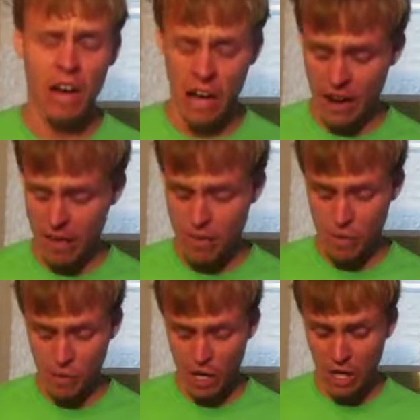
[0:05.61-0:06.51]
I
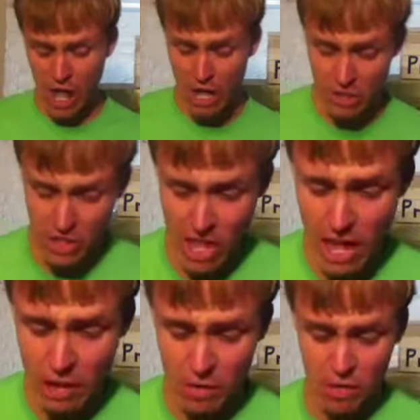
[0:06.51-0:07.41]
never realized
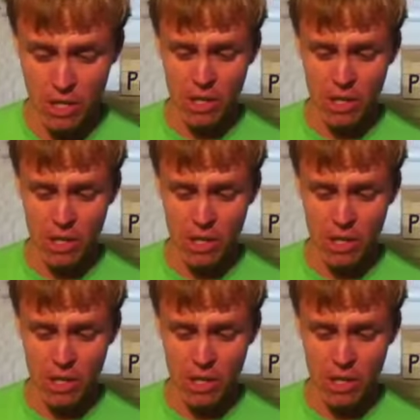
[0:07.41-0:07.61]
that